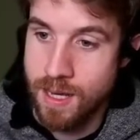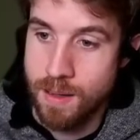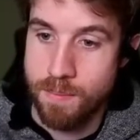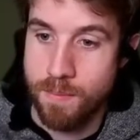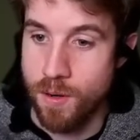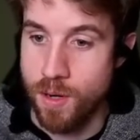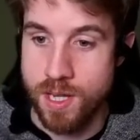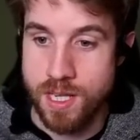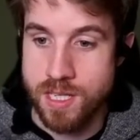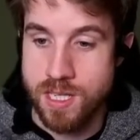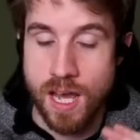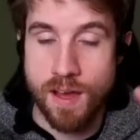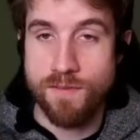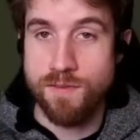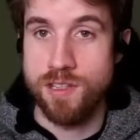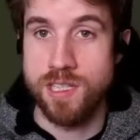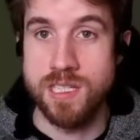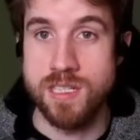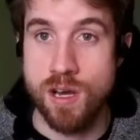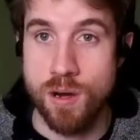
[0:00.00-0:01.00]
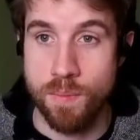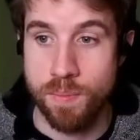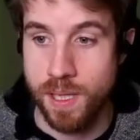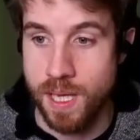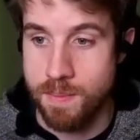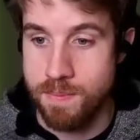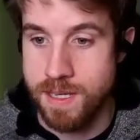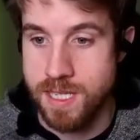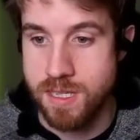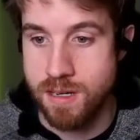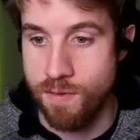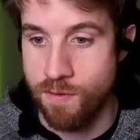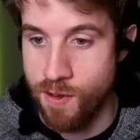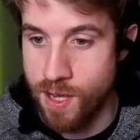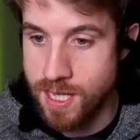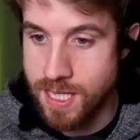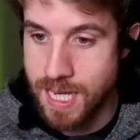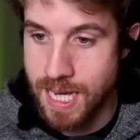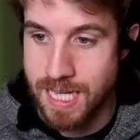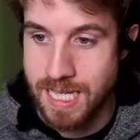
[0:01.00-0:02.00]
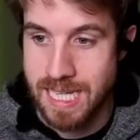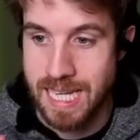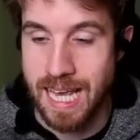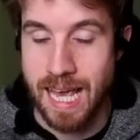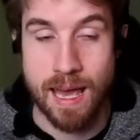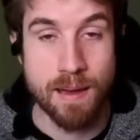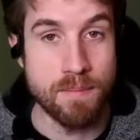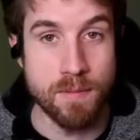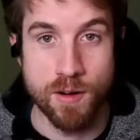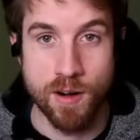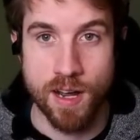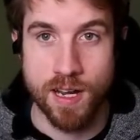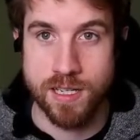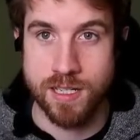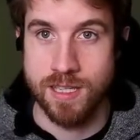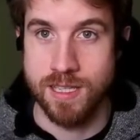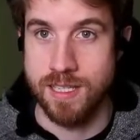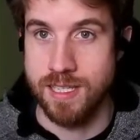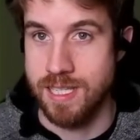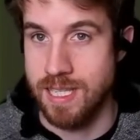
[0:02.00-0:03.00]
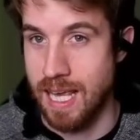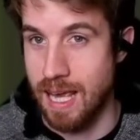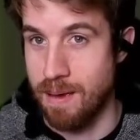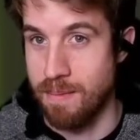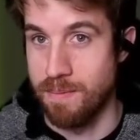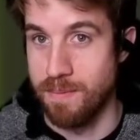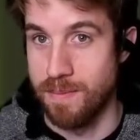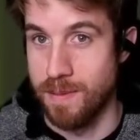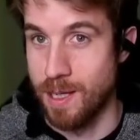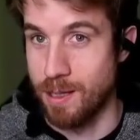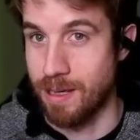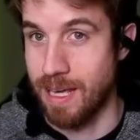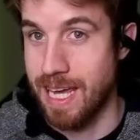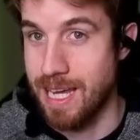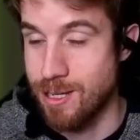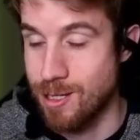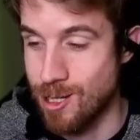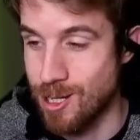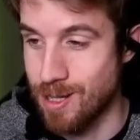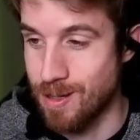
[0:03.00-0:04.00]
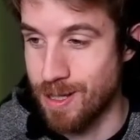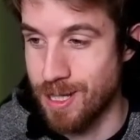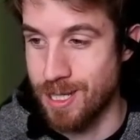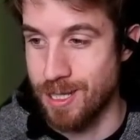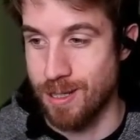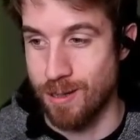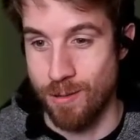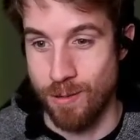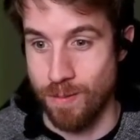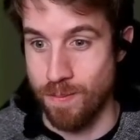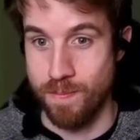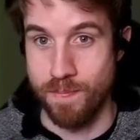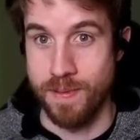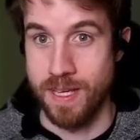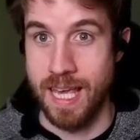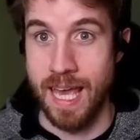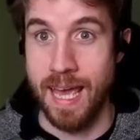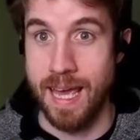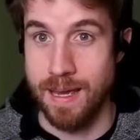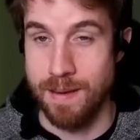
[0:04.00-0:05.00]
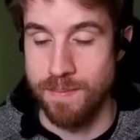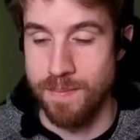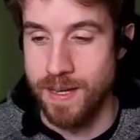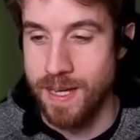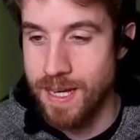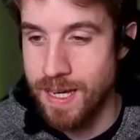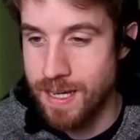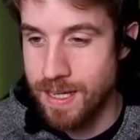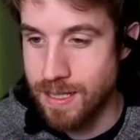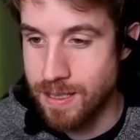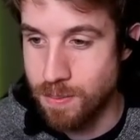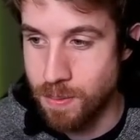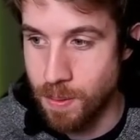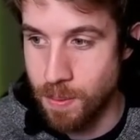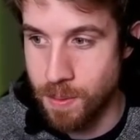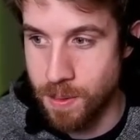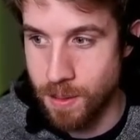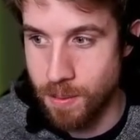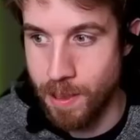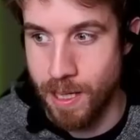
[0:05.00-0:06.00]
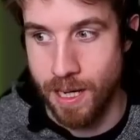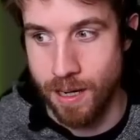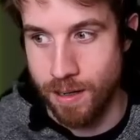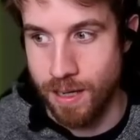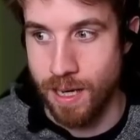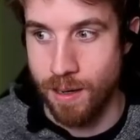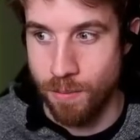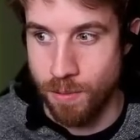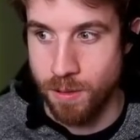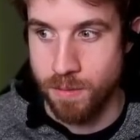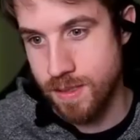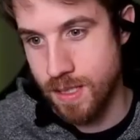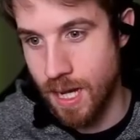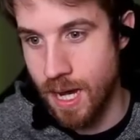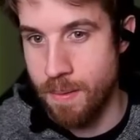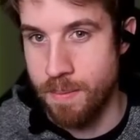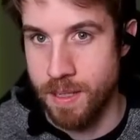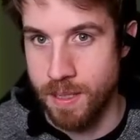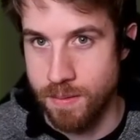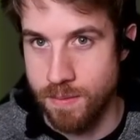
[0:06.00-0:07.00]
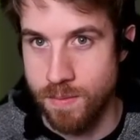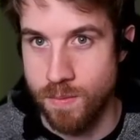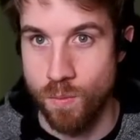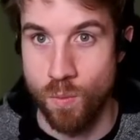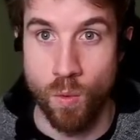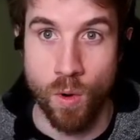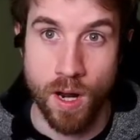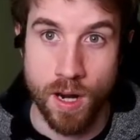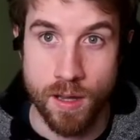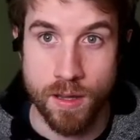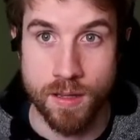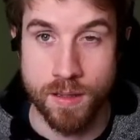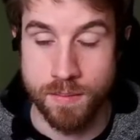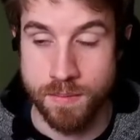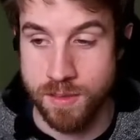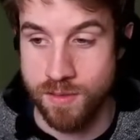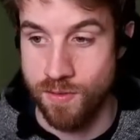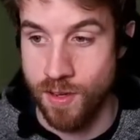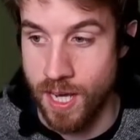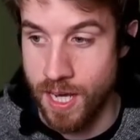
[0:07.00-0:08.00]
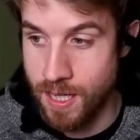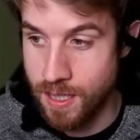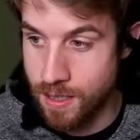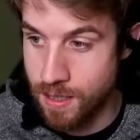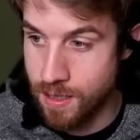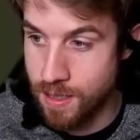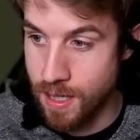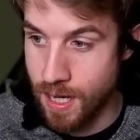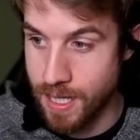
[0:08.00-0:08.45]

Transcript: But definitely don't play Mr. Fantastic and Mirage in the same location or game, because people are gonna be like, okay, well, I mean, one of them's fake.